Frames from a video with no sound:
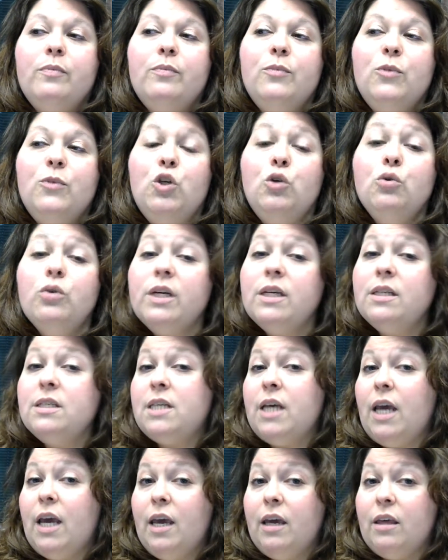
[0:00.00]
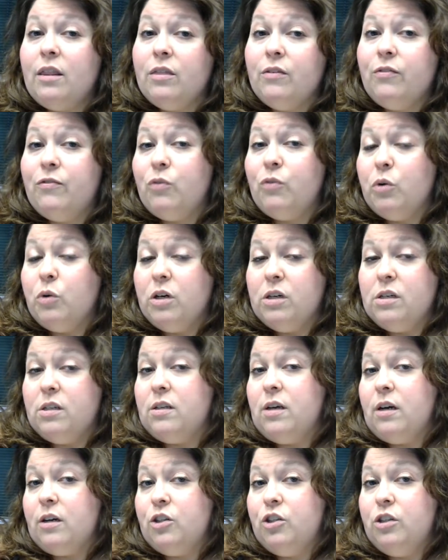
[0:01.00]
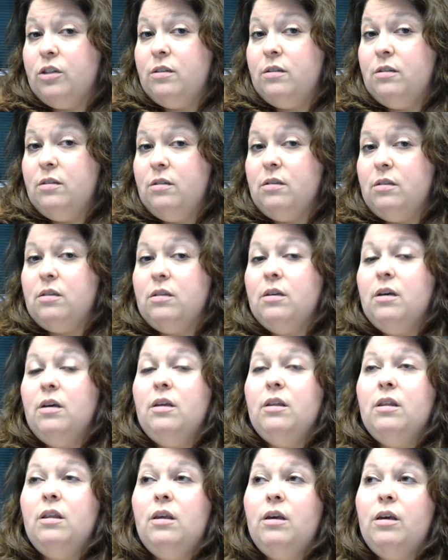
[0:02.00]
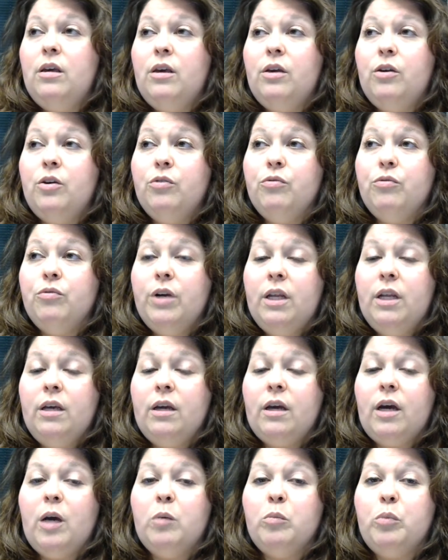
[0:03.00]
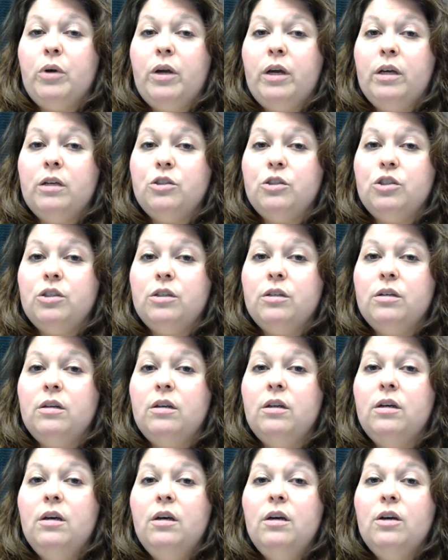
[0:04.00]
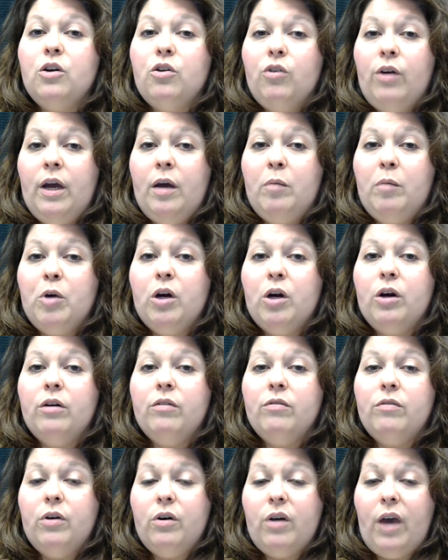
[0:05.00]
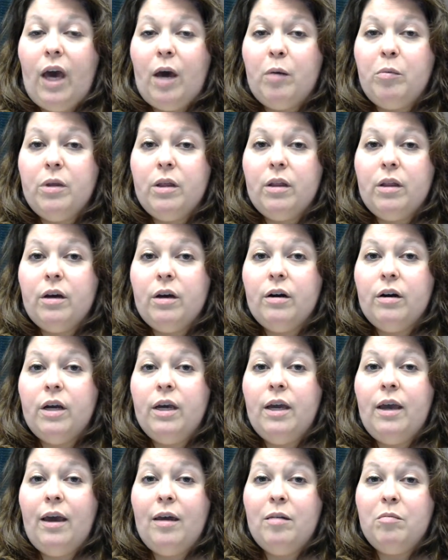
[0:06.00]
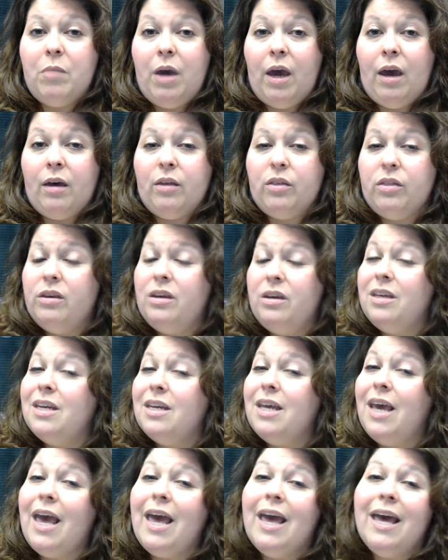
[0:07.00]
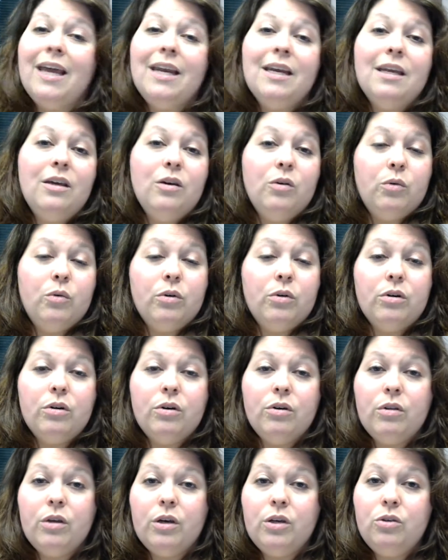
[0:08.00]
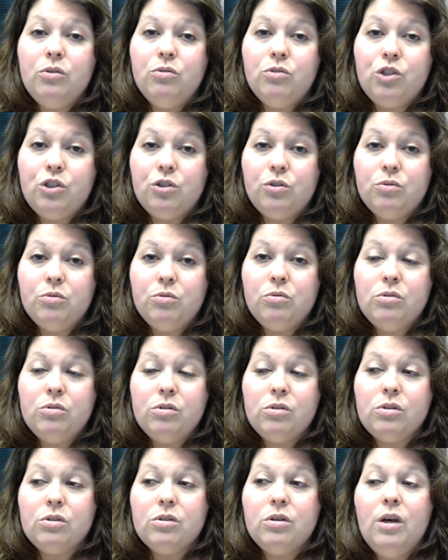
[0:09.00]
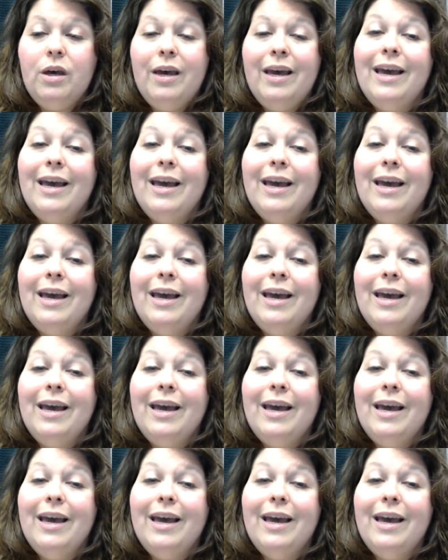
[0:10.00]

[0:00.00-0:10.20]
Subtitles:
You can take the 4 sections, the reading comprehension, grammar, vocabulary, and math, in any order that you choose.